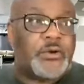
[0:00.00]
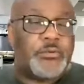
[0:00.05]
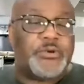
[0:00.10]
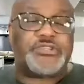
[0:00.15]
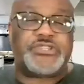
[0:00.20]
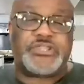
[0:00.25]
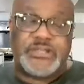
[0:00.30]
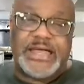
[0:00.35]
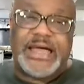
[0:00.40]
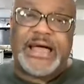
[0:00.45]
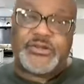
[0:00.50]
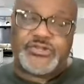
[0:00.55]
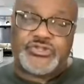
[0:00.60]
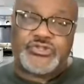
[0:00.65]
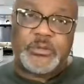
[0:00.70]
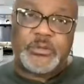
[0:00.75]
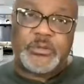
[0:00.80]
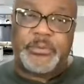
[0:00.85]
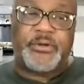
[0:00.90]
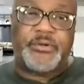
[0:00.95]
which allows you
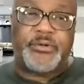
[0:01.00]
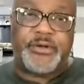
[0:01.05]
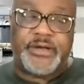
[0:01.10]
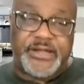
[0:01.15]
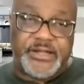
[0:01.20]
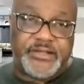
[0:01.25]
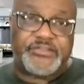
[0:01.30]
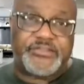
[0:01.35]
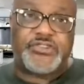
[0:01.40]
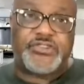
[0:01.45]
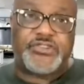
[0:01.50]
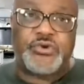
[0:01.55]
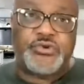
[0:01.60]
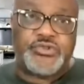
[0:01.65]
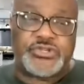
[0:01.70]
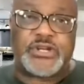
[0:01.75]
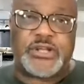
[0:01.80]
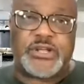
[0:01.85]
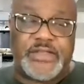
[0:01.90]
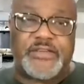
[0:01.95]
to build an
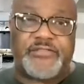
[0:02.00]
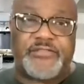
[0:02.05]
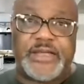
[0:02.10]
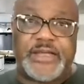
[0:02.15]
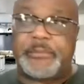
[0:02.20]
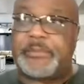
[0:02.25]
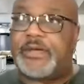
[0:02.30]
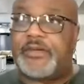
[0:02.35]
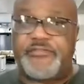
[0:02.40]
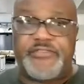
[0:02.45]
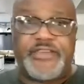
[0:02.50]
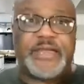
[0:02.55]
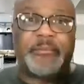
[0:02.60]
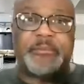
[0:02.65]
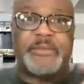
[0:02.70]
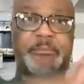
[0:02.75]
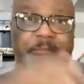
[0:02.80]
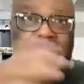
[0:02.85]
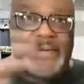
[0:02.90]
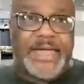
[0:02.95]
institution on that family, a
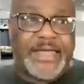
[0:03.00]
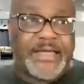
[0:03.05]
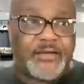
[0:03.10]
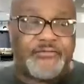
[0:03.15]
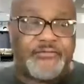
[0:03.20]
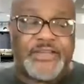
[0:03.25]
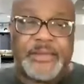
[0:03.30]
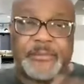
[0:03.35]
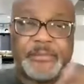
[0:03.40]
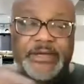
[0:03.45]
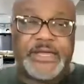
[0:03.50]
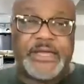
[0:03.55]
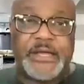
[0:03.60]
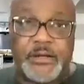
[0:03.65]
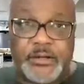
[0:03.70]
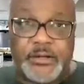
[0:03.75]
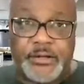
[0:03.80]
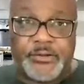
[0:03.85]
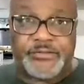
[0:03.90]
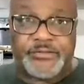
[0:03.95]
family bank, a family
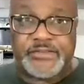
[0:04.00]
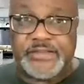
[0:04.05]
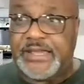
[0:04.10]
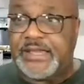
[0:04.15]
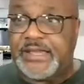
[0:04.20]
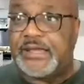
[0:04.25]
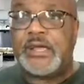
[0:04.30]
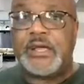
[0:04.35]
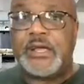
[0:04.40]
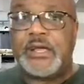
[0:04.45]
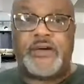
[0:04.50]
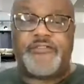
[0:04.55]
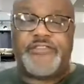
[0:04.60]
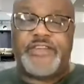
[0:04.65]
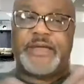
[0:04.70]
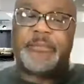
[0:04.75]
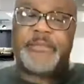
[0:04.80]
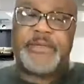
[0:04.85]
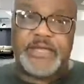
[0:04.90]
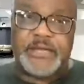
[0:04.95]
LLC, a
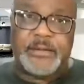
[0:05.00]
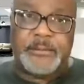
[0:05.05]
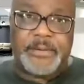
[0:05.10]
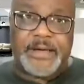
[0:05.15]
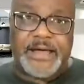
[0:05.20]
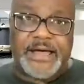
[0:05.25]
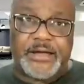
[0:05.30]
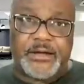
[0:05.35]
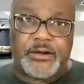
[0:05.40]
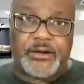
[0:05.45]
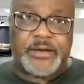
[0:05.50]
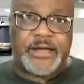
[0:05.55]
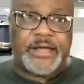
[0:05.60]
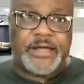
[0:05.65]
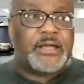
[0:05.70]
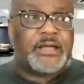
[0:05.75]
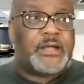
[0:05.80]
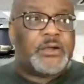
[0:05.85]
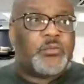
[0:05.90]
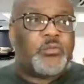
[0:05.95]
family empire, right?